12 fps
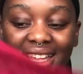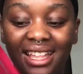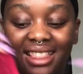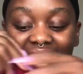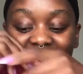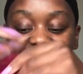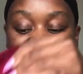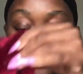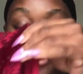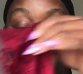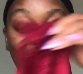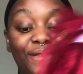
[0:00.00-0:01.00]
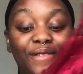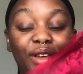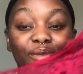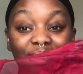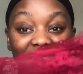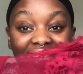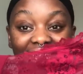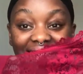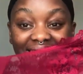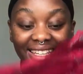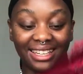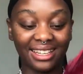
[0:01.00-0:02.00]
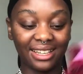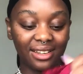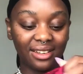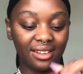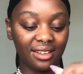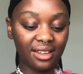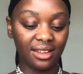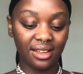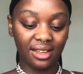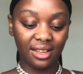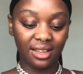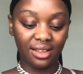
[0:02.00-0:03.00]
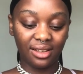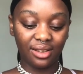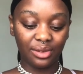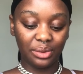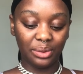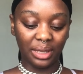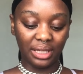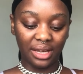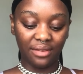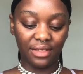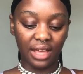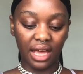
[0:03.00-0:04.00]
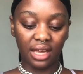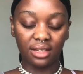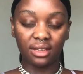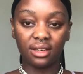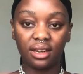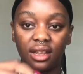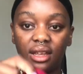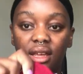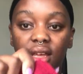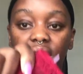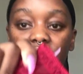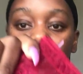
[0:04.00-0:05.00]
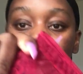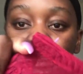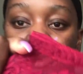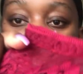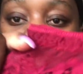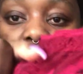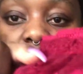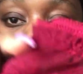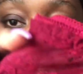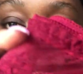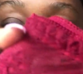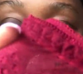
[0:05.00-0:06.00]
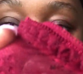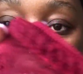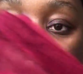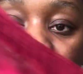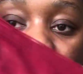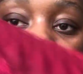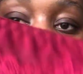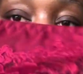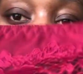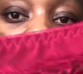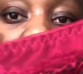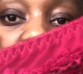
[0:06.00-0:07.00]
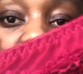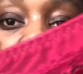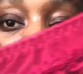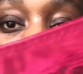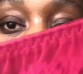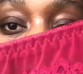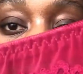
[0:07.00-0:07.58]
This is very sexy. Ooh, I love that. Show you up close, like the detailing in the